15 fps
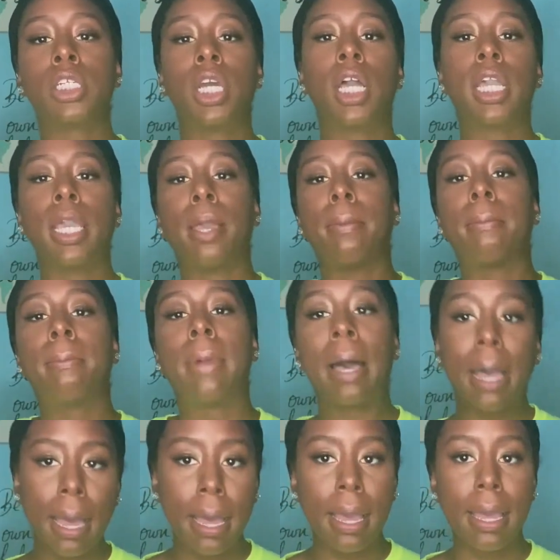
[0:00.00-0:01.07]
junkie
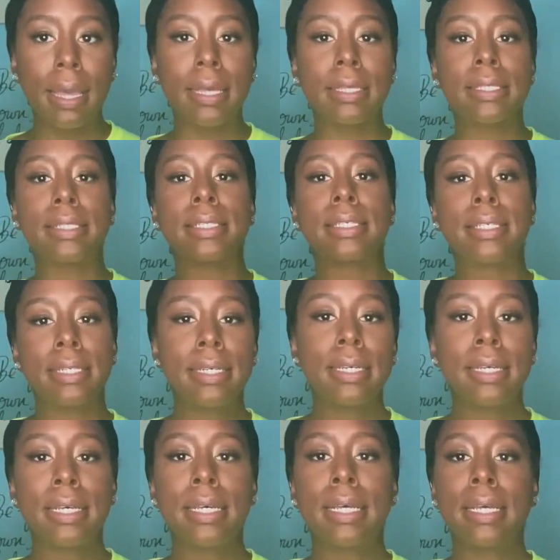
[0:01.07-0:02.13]
buys,
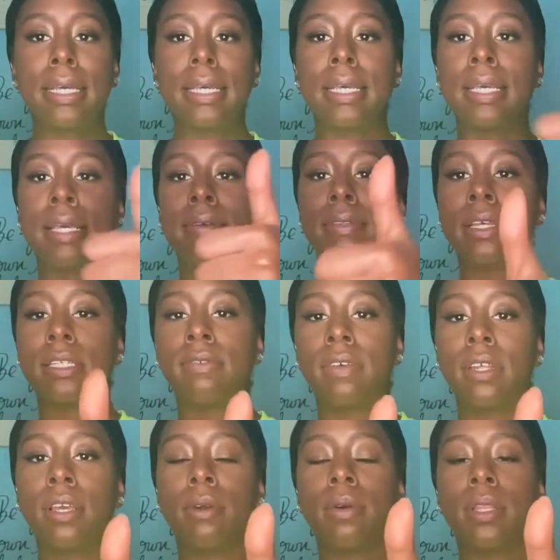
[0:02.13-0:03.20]
give this
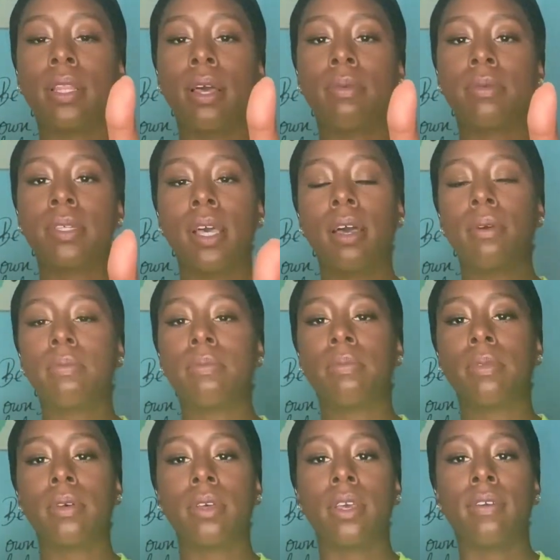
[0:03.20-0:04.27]
video a thumbs up.
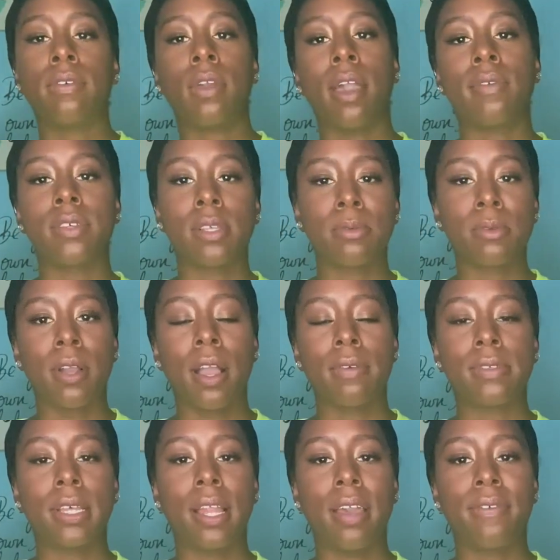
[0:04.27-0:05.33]
If you haven't subscribed
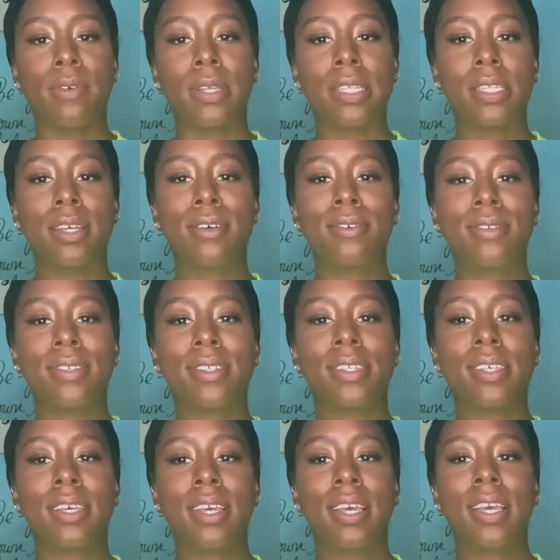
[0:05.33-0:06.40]
to Life on Stilts,
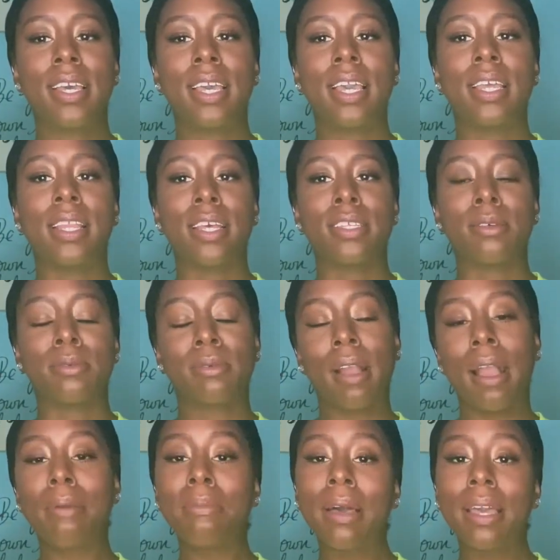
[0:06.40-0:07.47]
hit that
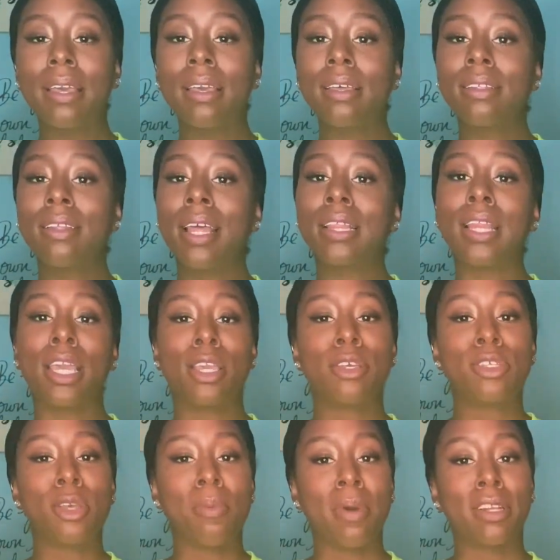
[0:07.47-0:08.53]
subscribe button. Thank you
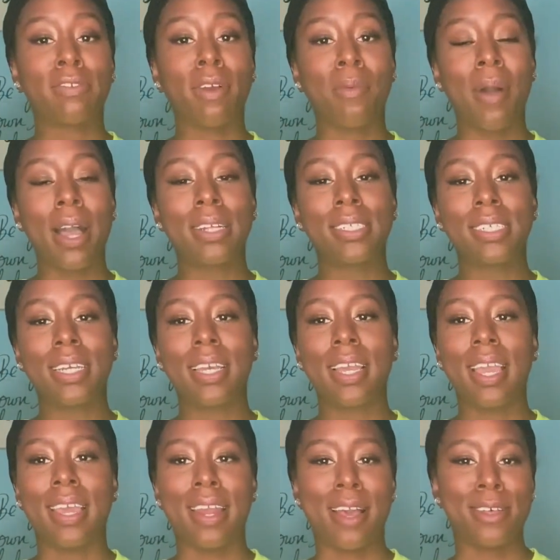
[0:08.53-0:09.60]
so much for watching,
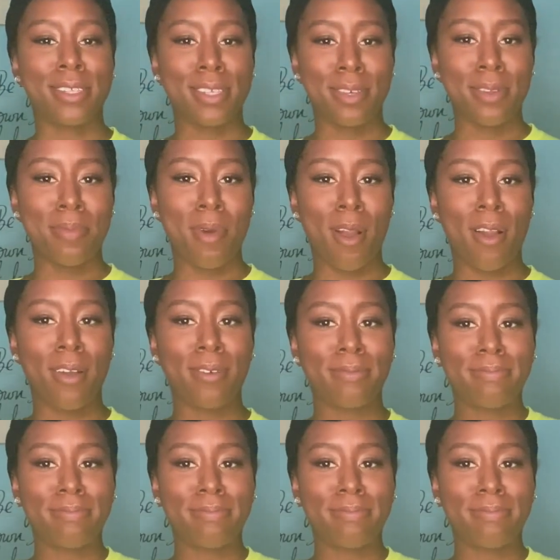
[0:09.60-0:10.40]
and I'll see you tomorrow.